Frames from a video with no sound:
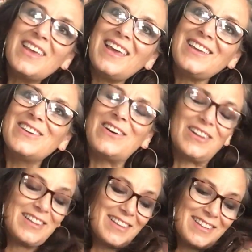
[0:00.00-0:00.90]
Hey
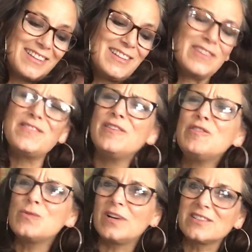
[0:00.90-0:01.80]
y'all, have you
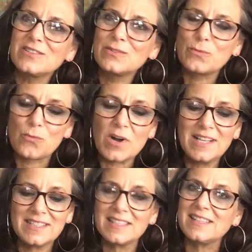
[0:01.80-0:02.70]
ever wondered
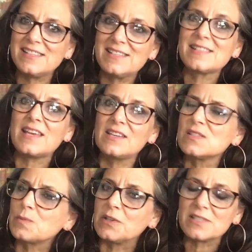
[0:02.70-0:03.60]
what is a
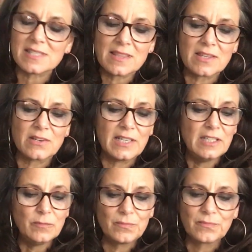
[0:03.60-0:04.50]
conspiracy theory?
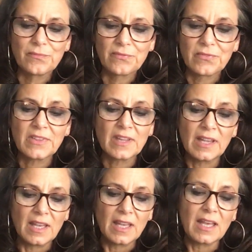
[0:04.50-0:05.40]

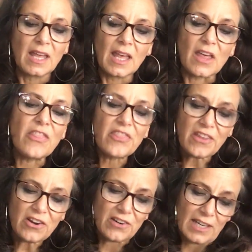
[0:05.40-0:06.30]
A
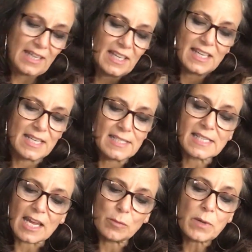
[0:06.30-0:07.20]
theory is
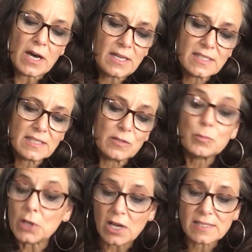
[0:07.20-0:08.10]
a
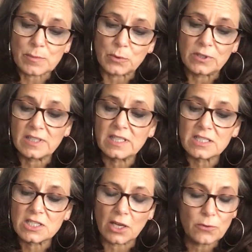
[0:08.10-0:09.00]
plausible
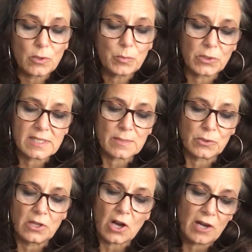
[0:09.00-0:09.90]
general
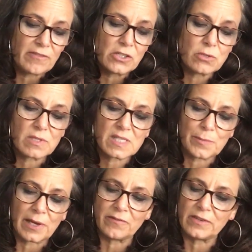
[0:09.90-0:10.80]
principle offered to
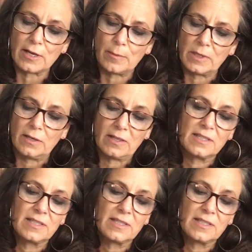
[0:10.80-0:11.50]
explain phenomenon.